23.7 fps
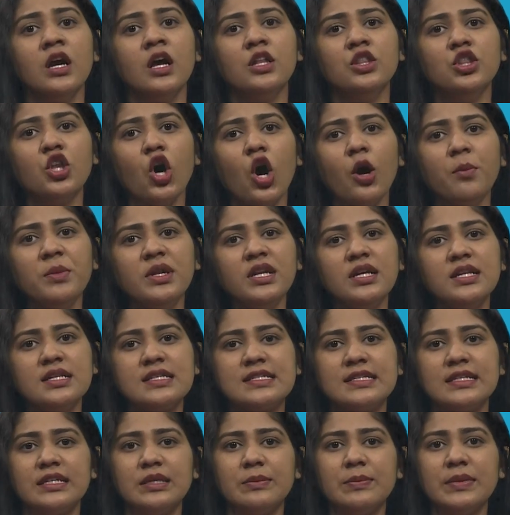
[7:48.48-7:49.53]
Nominal
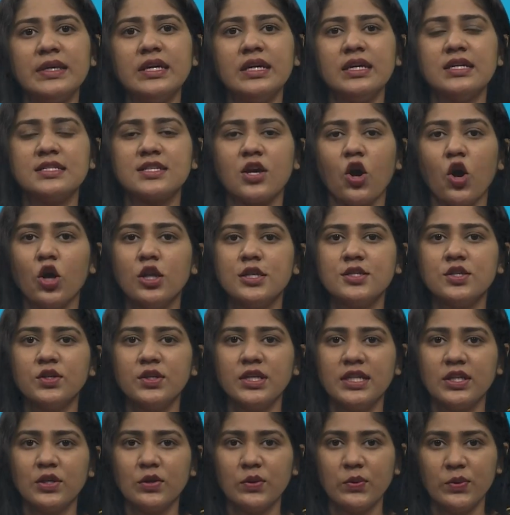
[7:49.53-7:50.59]
GDP is also
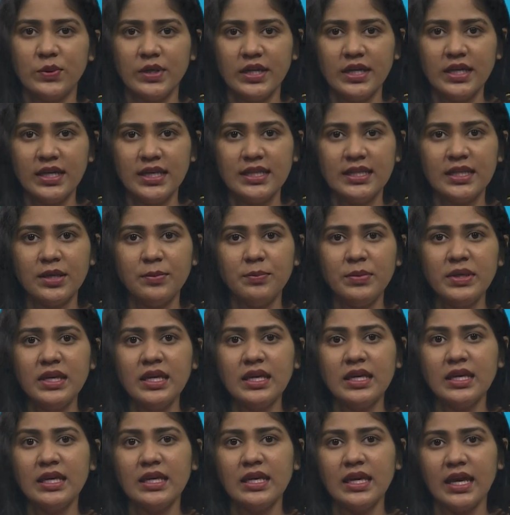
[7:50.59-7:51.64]
included in the
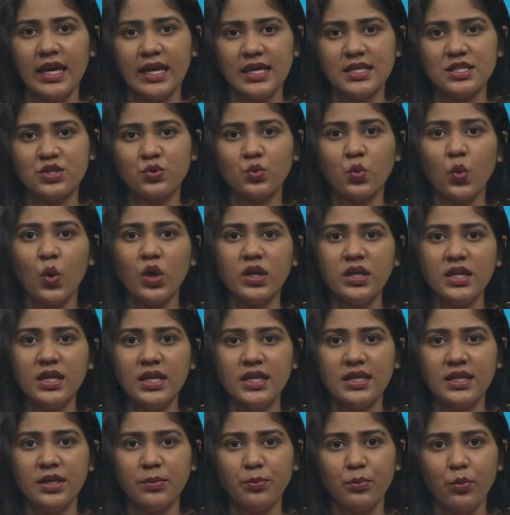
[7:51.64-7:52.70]
BEA's
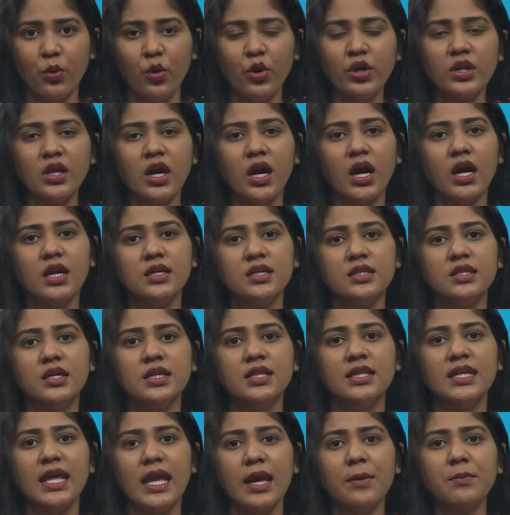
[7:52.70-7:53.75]
quarterly report under the
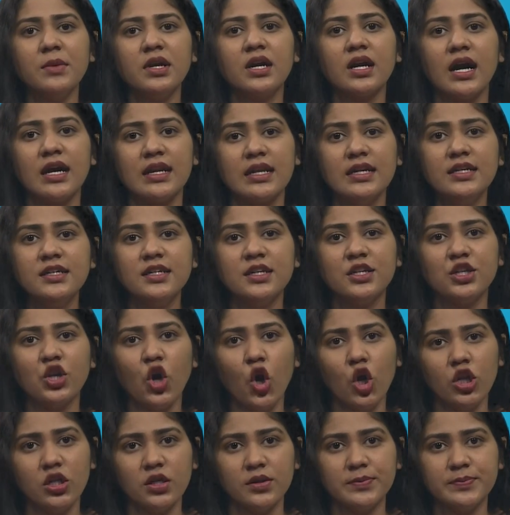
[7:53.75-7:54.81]
name current
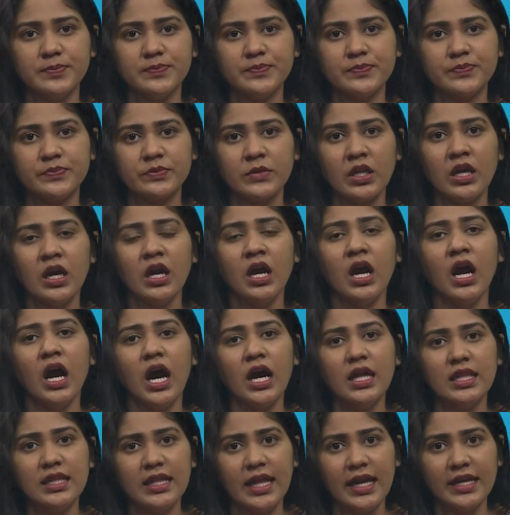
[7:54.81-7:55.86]
dollar.
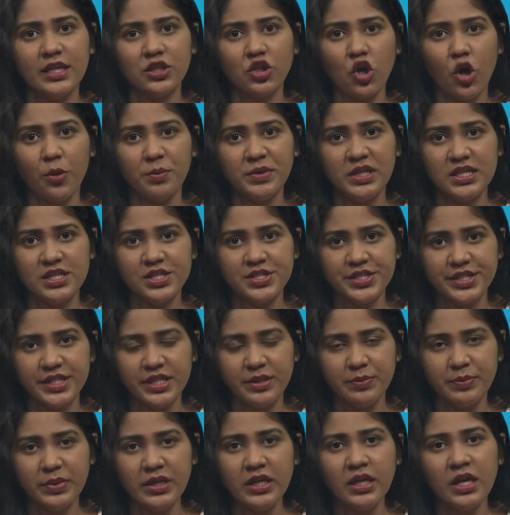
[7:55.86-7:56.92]
Unlike nominal
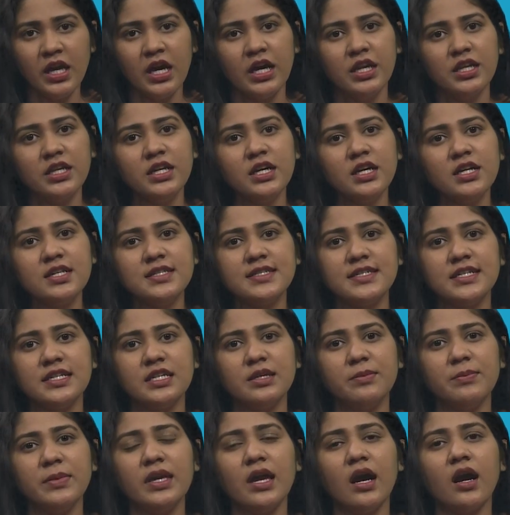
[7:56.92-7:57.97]
GDP, real
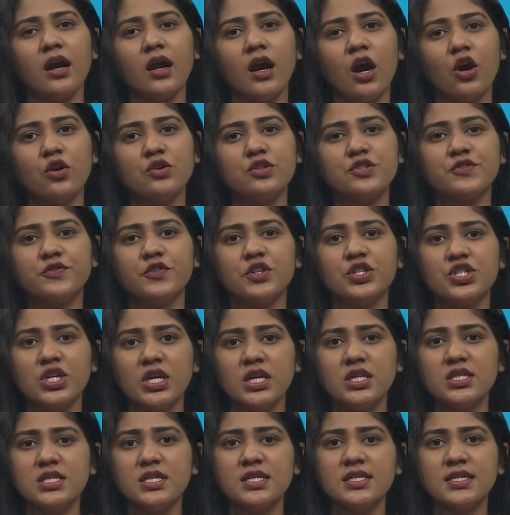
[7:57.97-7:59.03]
GDP accounts for
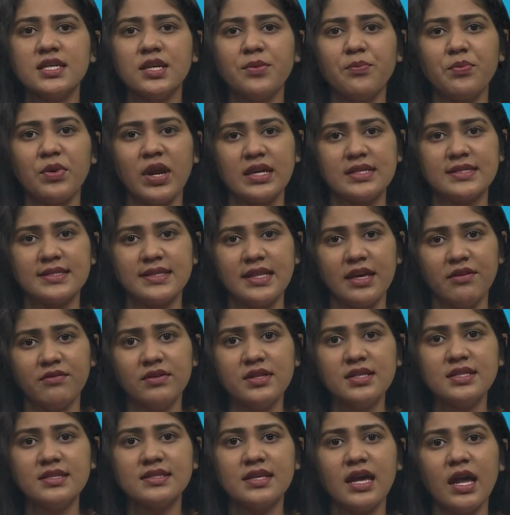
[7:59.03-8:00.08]
changes in price
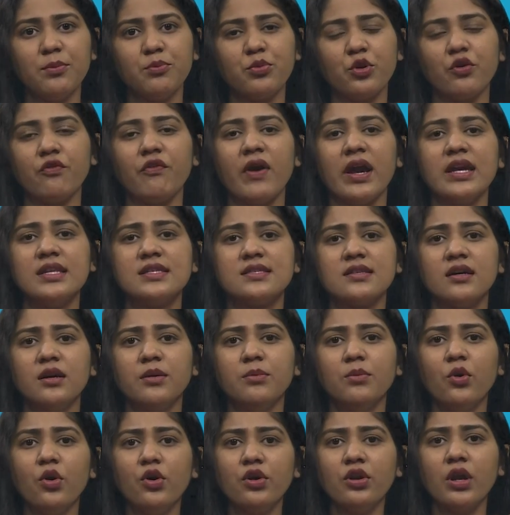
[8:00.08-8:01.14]
levels and provides a
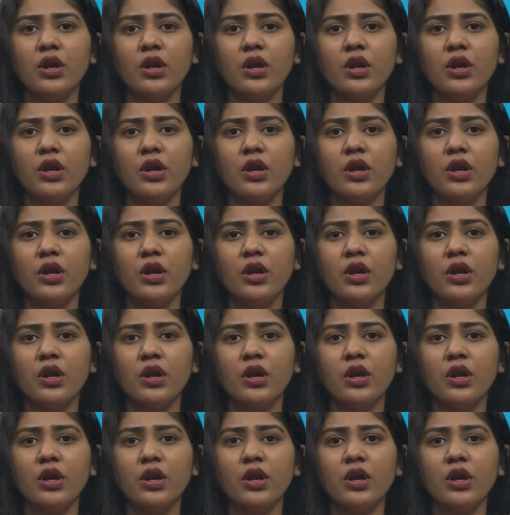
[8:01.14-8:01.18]
more